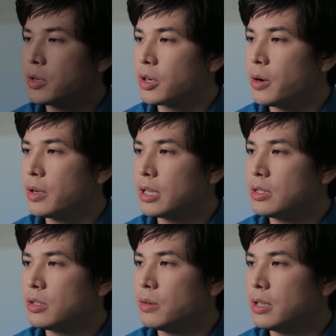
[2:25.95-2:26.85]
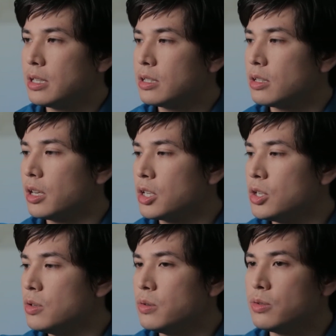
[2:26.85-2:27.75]
you're going into a
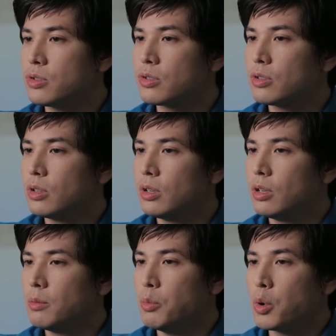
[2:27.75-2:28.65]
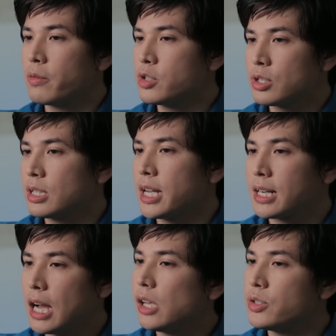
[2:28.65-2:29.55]
huge, more of just a
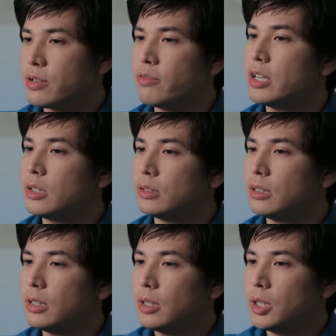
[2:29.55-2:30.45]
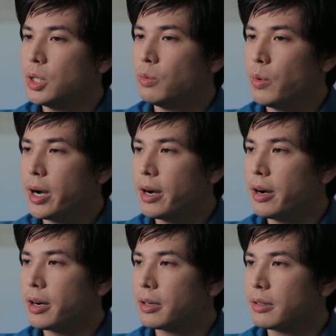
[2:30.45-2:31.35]
technology field
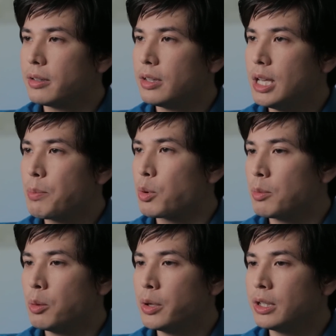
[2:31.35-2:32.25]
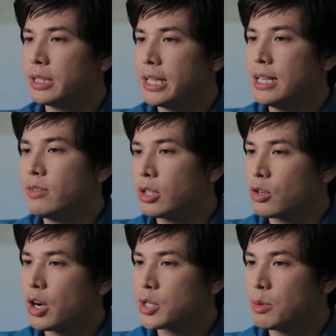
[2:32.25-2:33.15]
where the upward mobility and even the
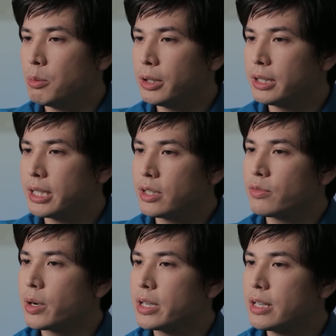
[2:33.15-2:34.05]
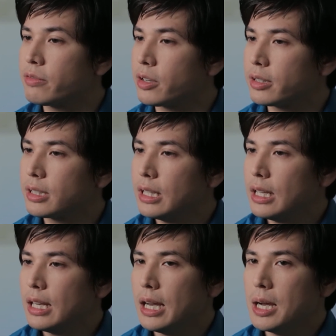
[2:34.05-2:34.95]
cross mobility is very different.
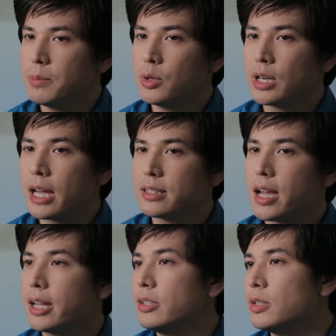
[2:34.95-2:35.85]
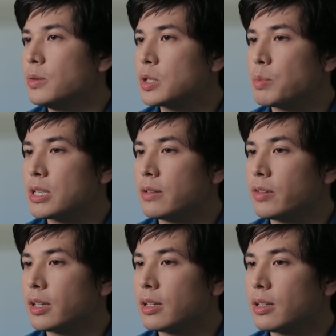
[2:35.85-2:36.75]
You're not tied to a
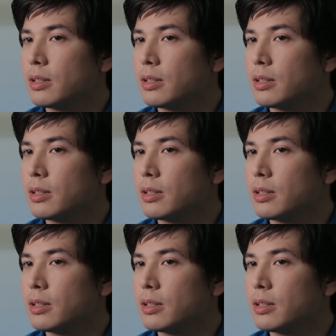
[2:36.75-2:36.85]
specific